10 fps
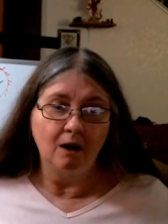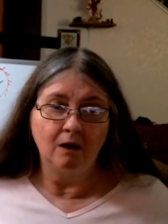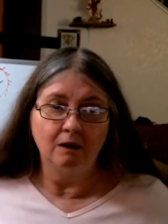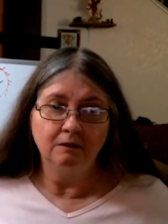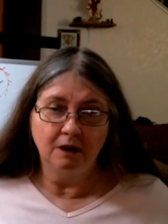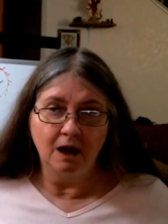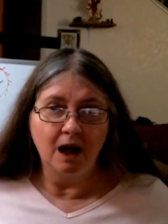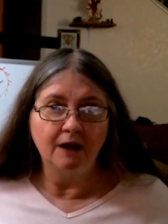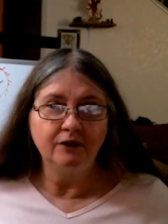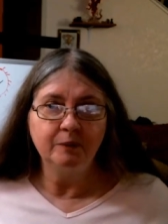Now,
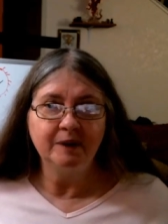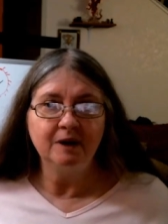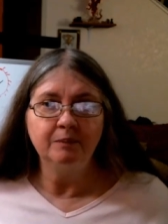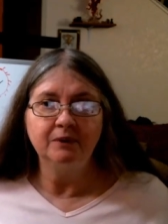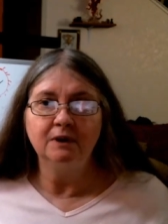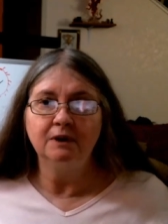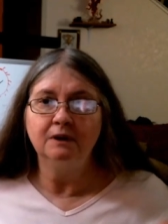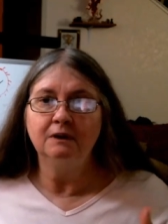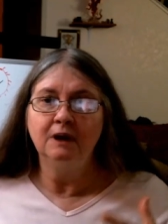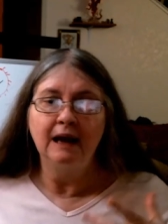other
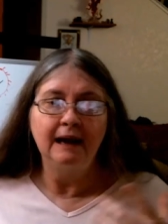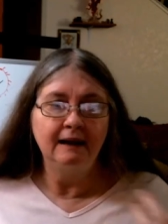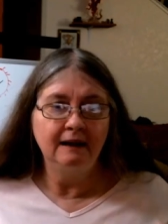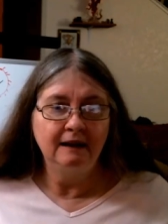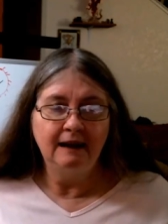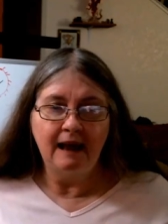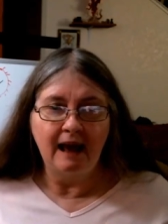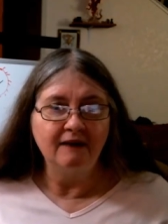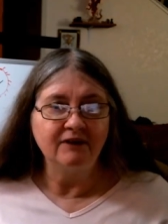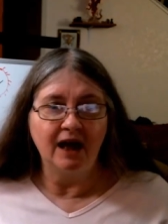people
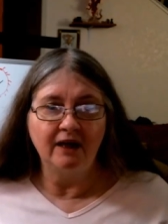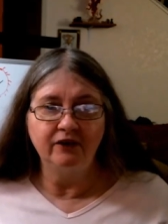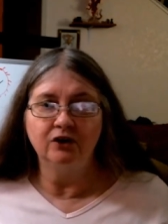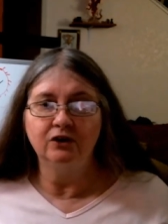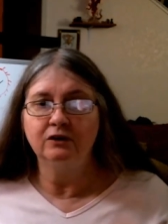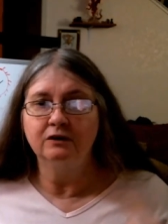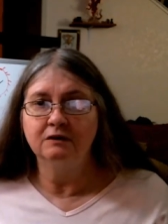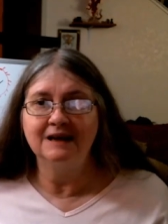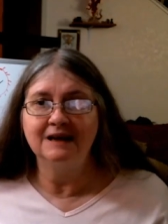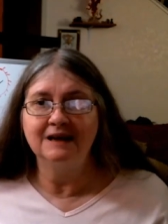have
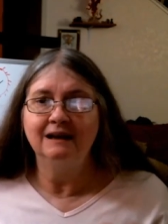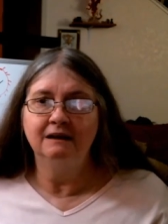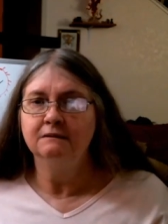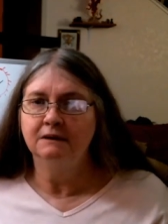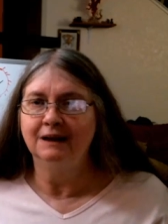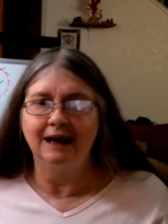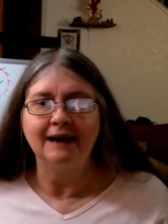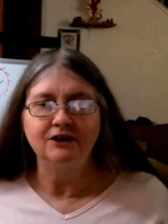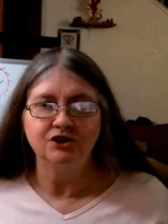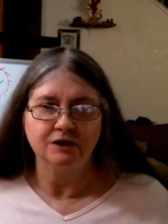other
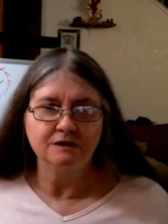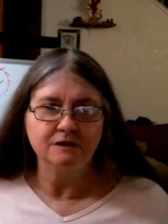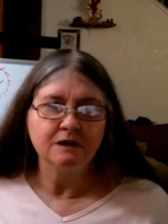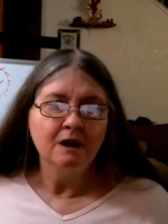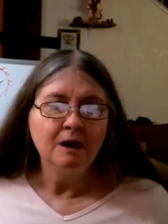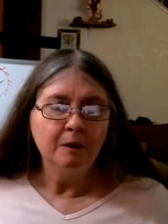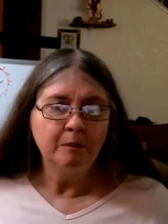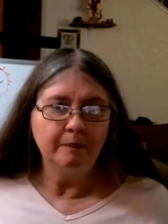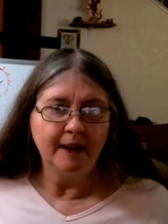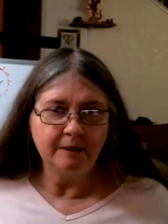collections,
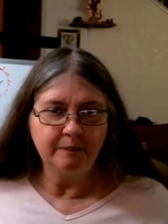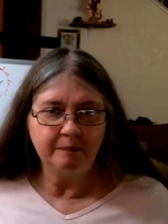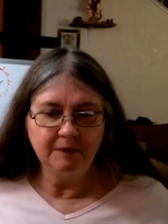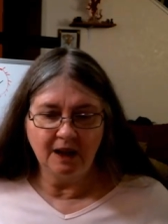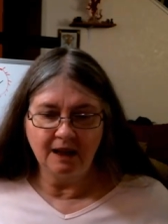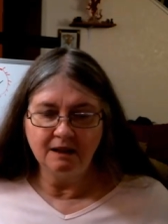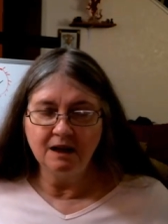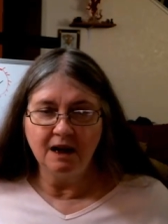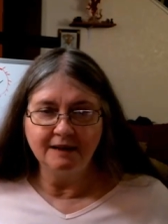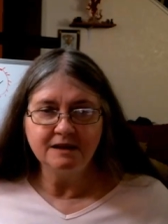but
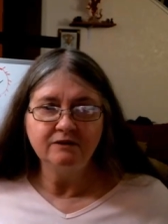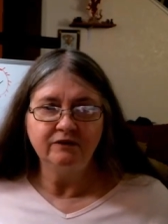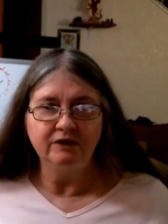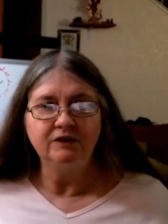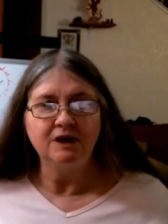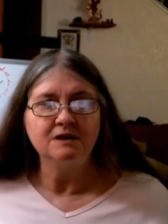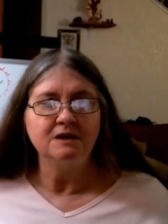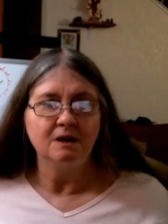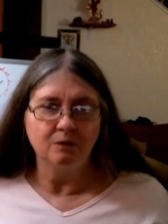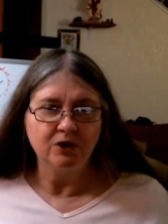in the
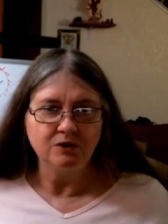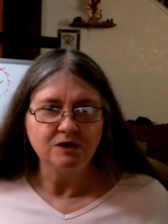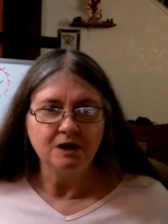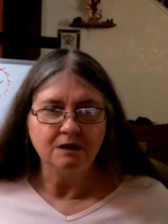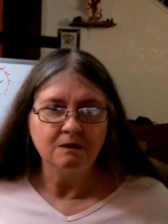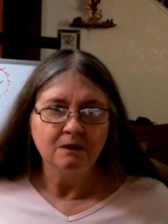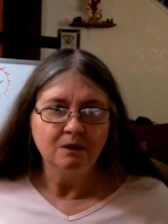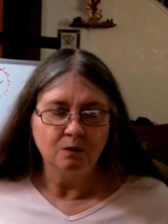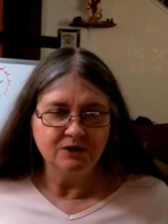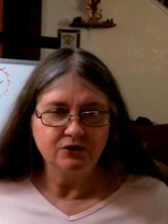1950s, they were
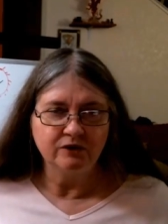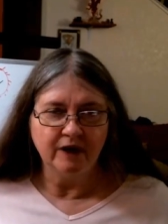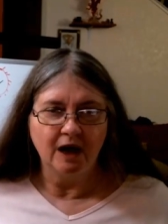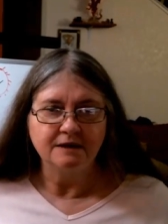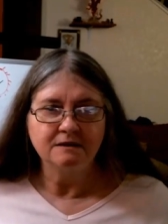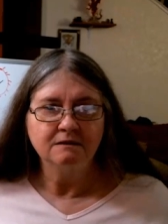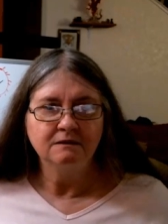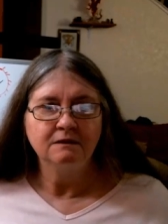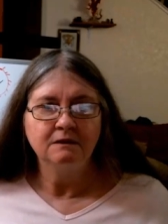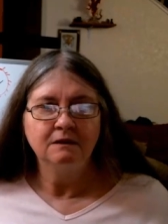using Wizard of
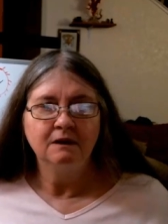Oz.